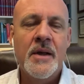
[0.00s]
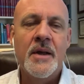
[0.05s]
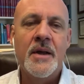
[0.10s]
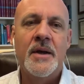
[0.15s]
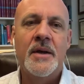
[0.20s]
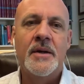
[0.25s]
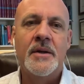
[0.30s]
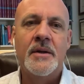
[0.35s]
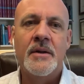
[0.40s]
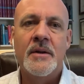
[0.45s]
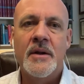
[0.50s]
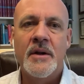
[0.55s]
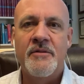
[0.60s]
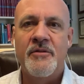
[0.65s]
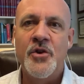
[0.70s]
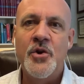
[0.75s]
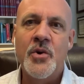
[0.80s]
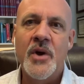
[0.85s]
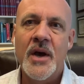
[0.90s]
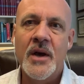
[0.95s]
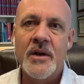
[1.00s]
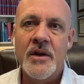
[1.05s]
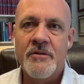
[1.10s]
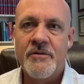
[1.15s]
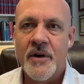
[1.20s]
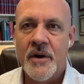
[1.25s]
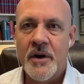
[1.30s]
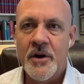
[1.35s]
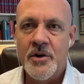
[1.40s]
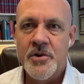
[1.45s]
And if you can't
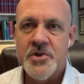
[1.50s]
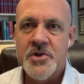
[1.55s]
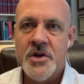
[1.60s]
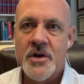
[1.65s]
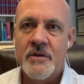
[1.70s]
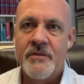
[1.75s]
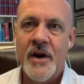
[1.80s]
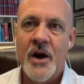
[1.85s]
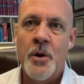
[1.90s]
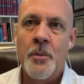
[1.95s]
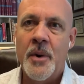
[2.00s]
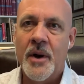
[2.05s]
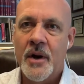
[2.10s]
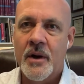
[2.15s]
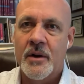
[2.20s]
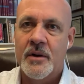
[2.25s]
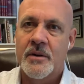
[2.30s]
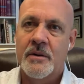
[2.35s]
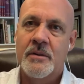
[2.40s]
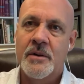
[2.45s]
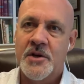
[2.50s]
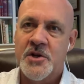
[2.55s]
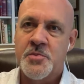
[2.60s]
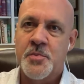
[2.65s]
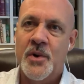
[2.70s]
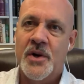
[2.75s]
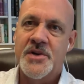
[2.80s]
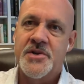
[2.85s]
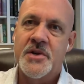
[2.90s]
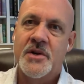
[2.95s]
define it yourself, how am I going to
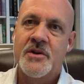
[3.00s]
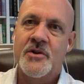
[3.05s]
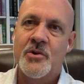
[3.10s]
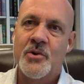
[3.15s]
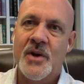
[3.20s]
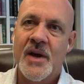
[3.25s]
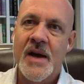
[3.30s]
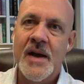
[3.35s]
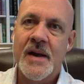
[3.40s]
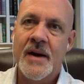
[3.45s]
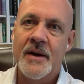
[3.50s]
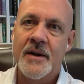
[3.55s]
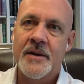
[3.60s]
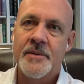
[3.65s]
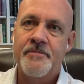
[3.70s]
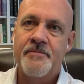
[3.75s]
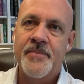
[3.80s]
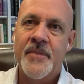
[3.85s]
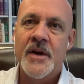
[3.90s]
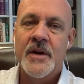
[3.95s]
express that to a candidate?